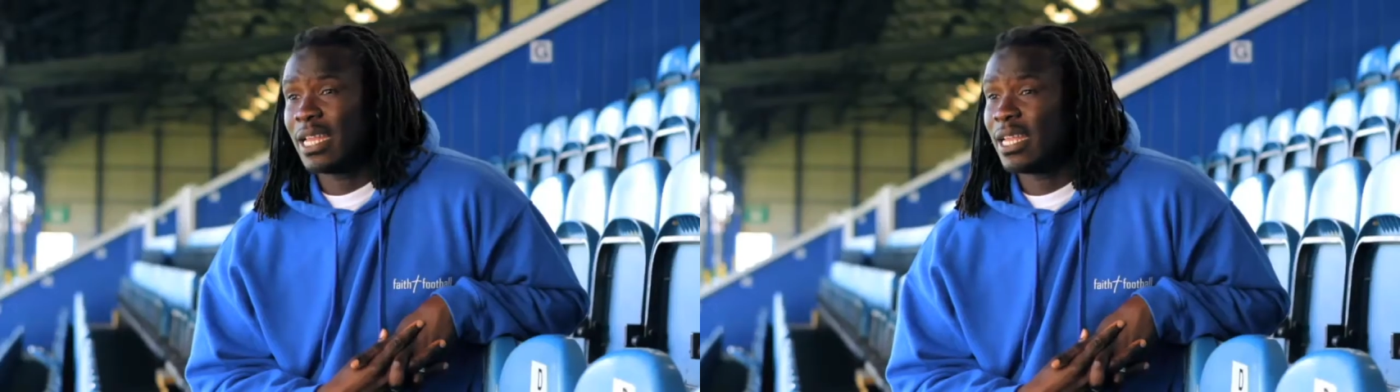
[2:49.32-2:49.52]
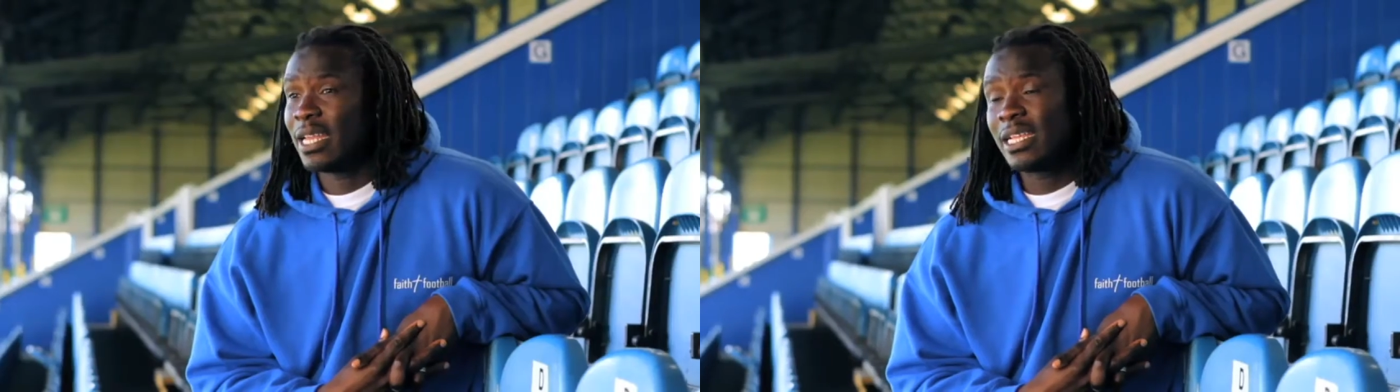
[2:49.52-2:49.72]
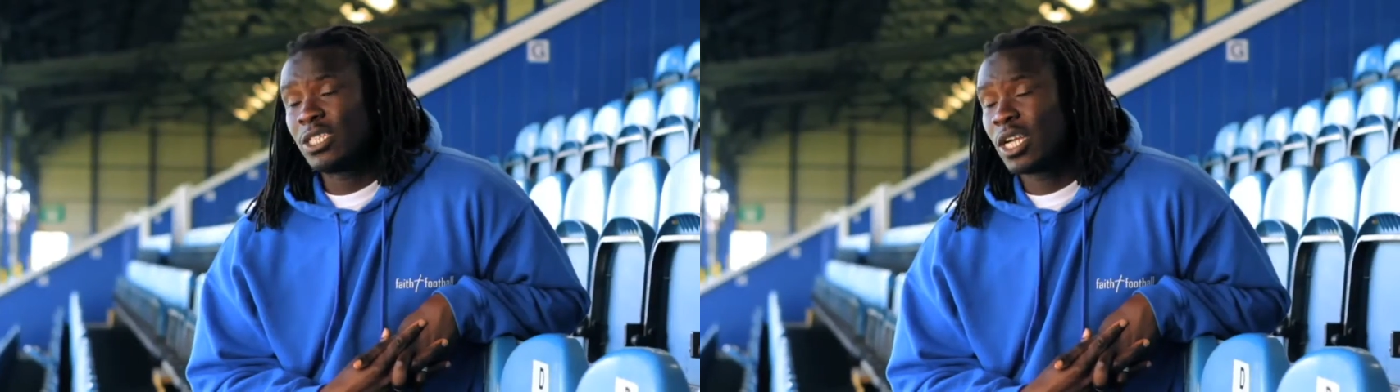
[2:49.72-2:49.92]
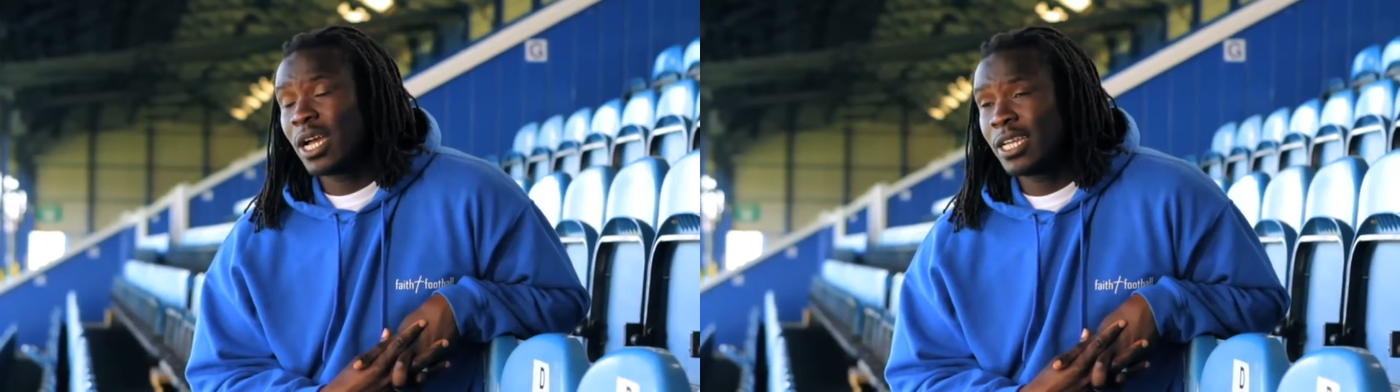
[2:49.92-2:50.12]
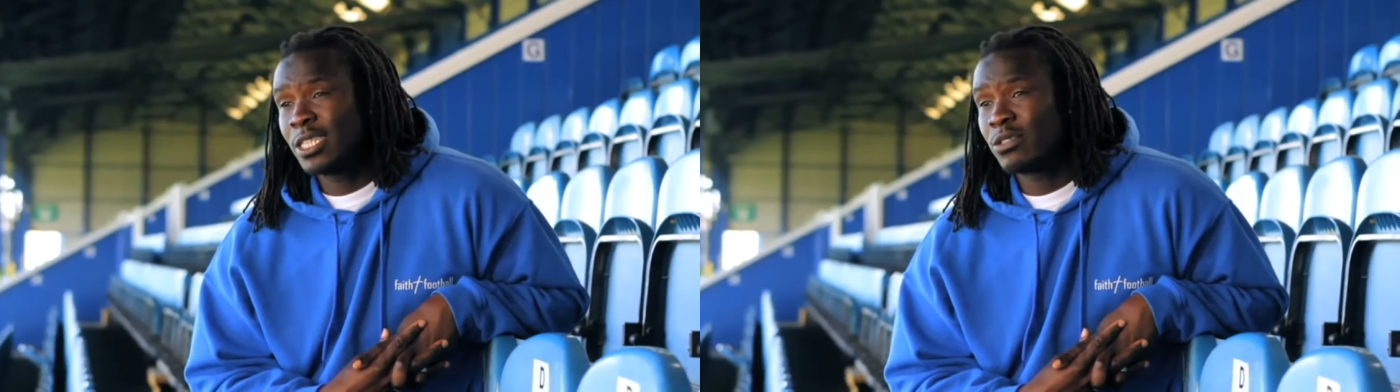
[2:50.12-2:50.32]
and then they
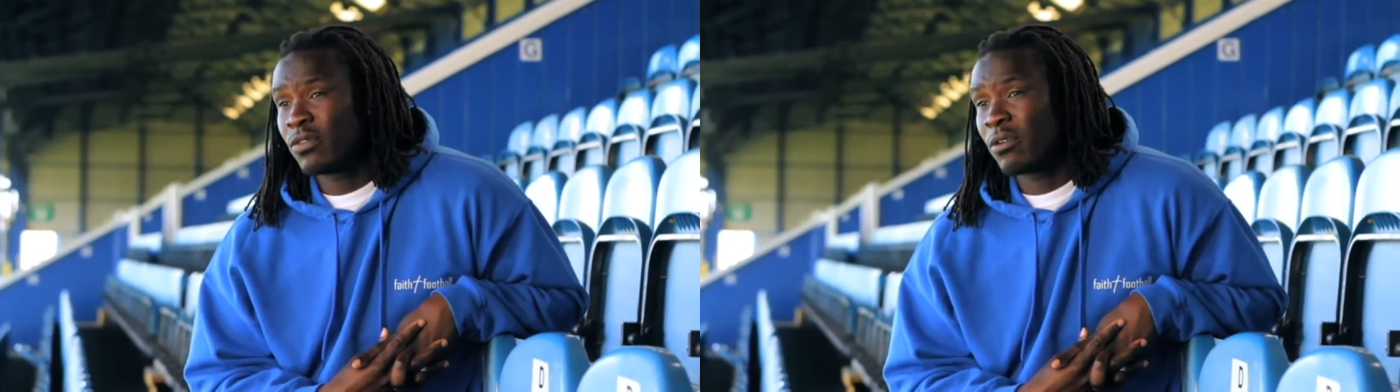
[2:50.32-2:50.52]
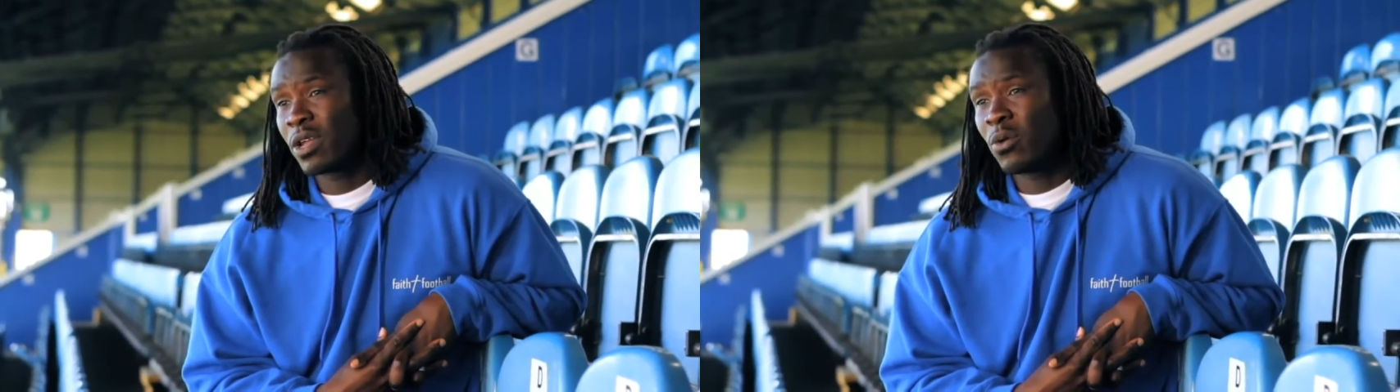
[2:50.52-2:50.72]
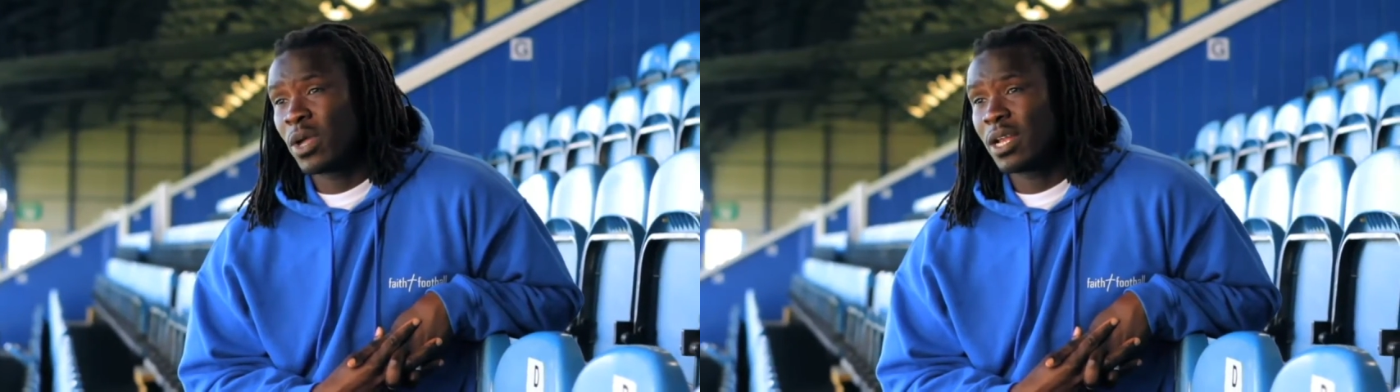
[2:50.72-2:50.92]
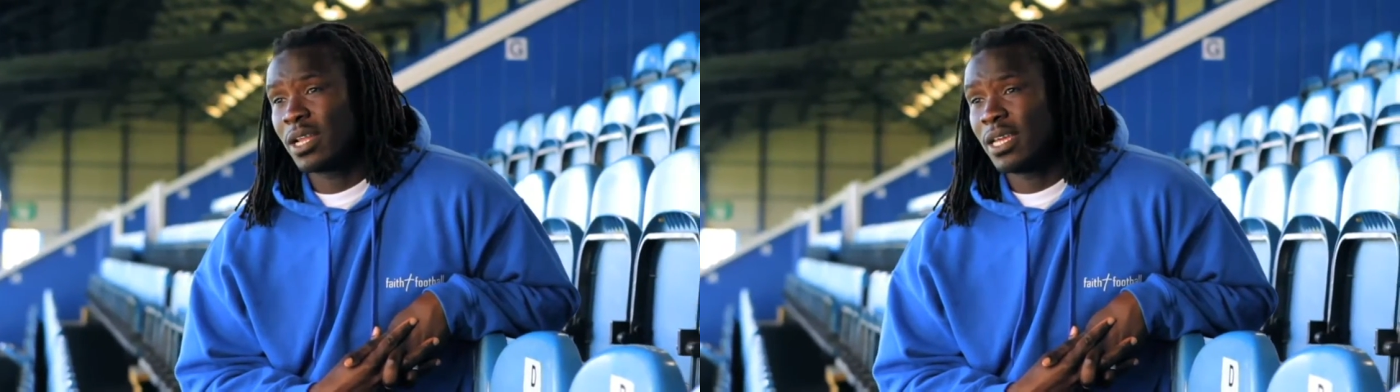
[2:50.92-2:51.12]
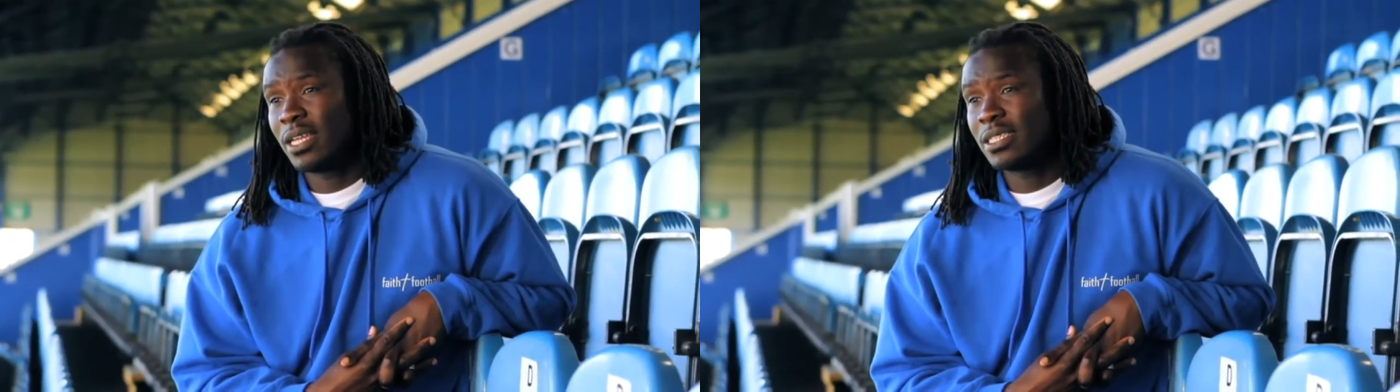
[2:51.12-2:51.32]
change very
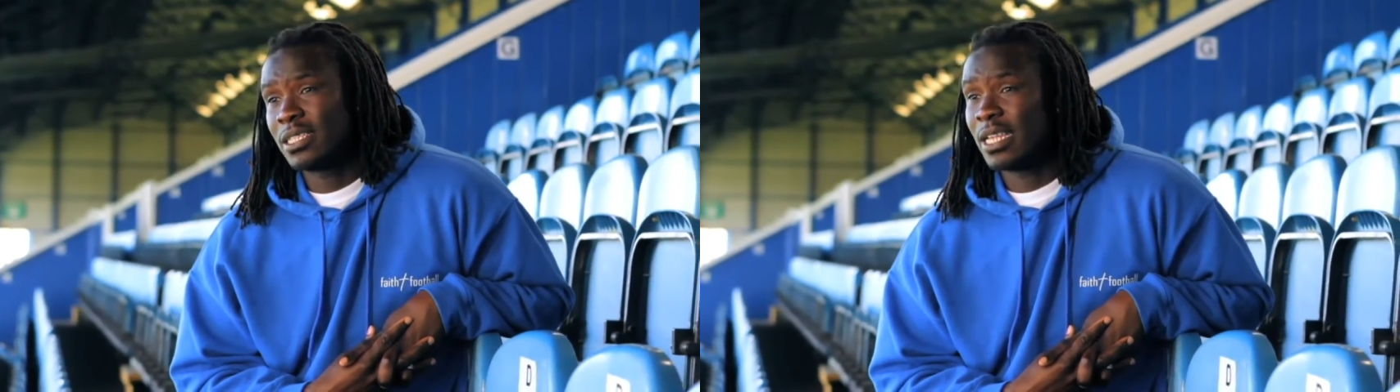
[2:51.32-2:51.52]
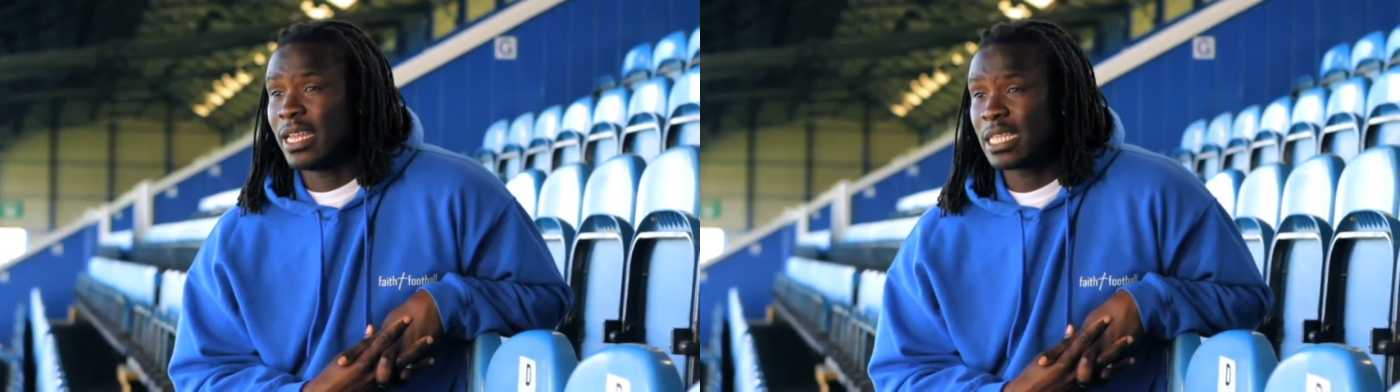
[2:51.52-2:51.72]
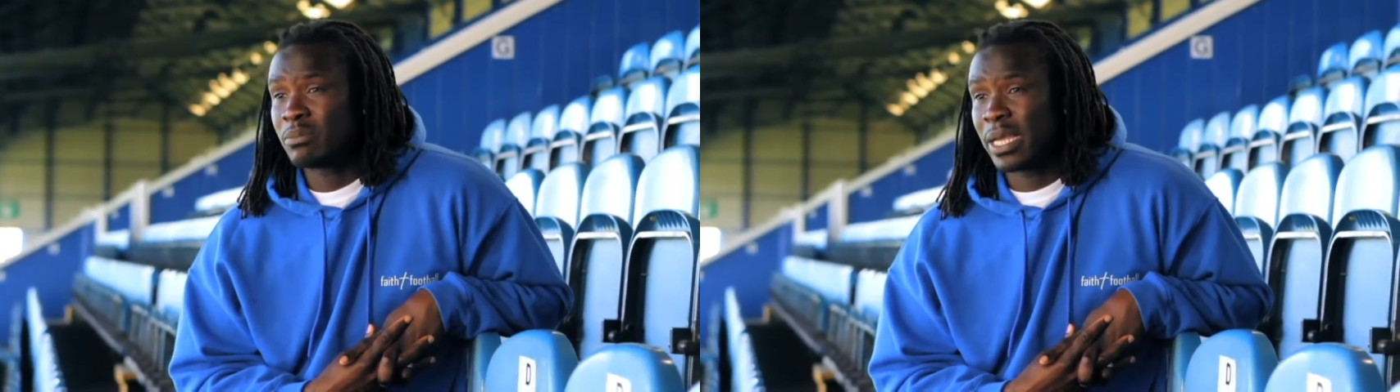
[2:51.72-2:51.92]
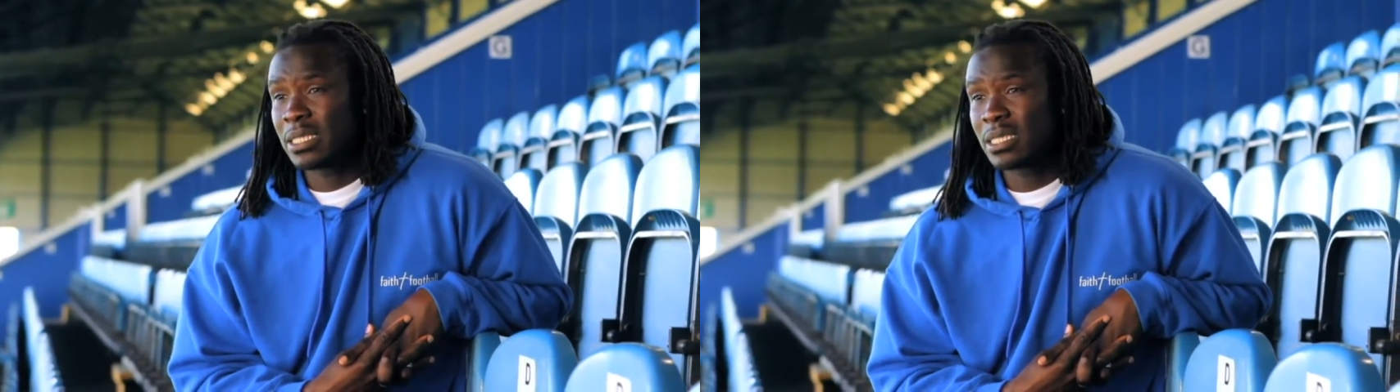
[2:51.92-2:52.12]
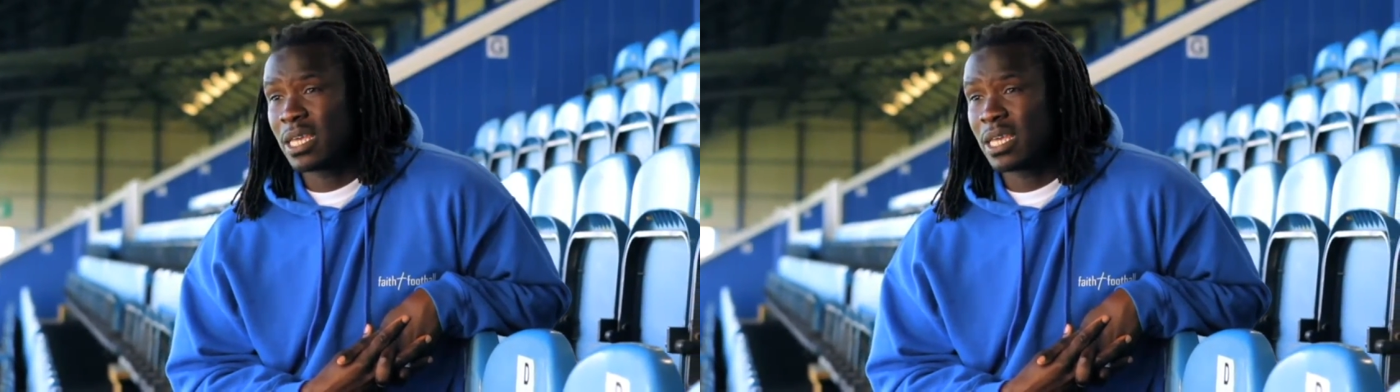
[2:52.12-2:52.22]
quickly to the next best